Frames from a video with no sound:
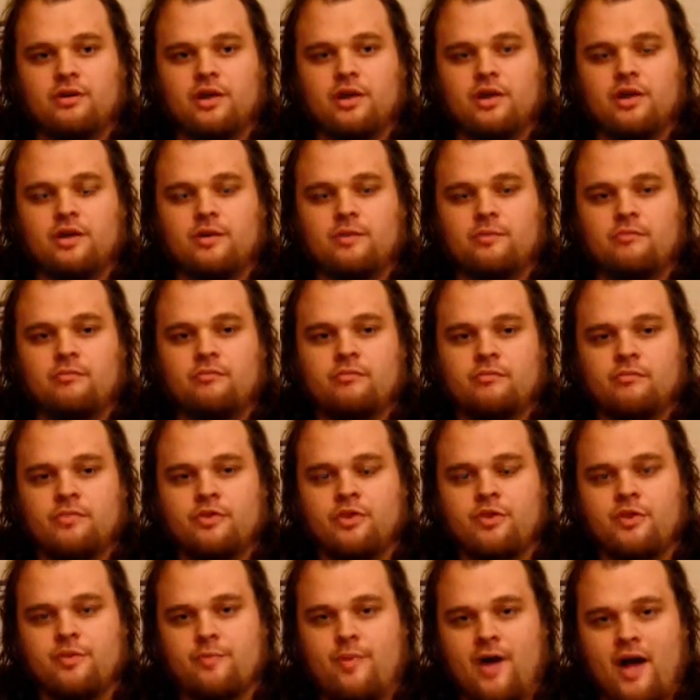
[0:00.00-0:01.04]

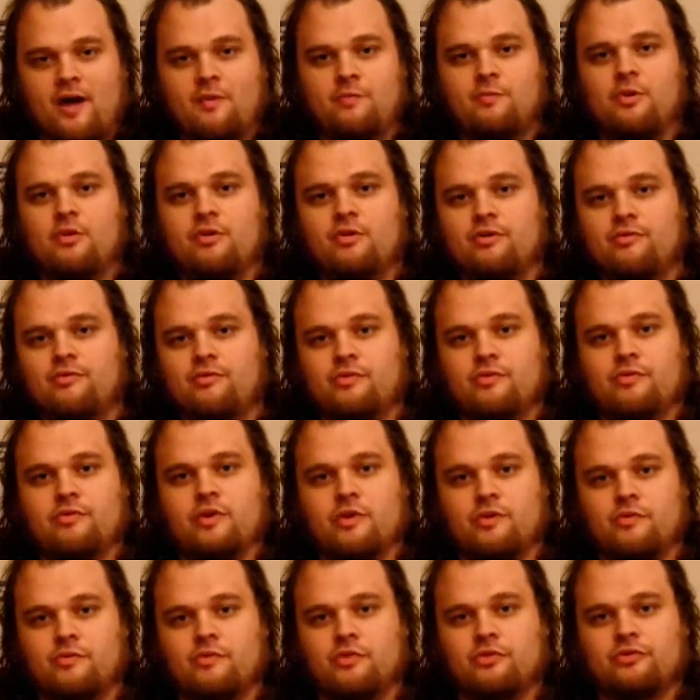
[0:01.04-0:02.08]
They're the backbone
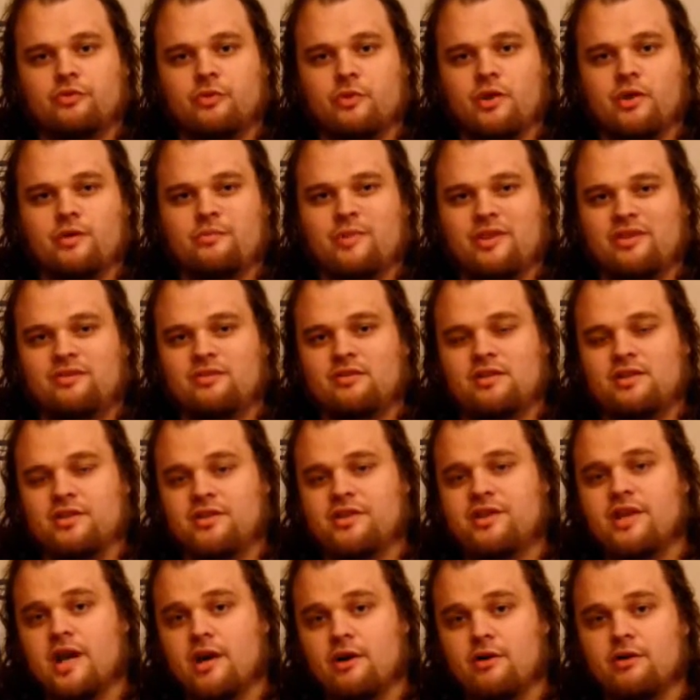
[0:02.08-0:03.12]
of the story, basically the
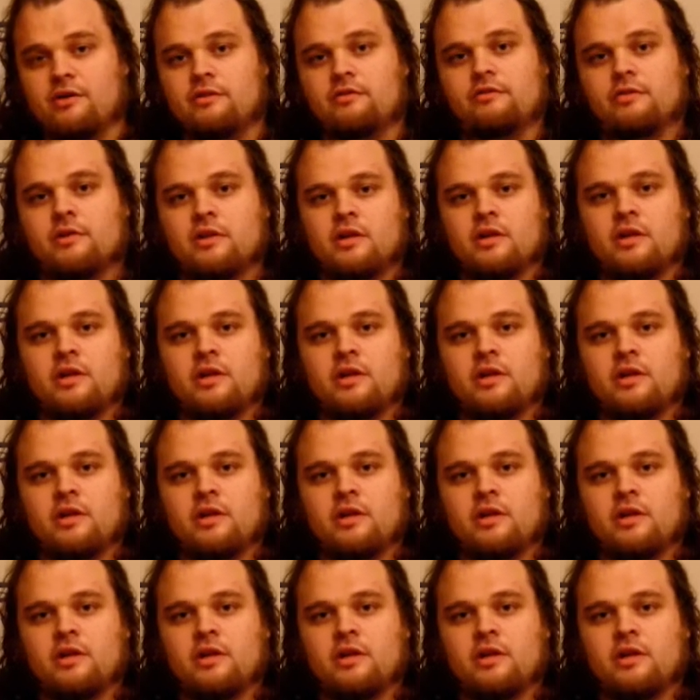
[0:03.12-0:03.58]
narrative.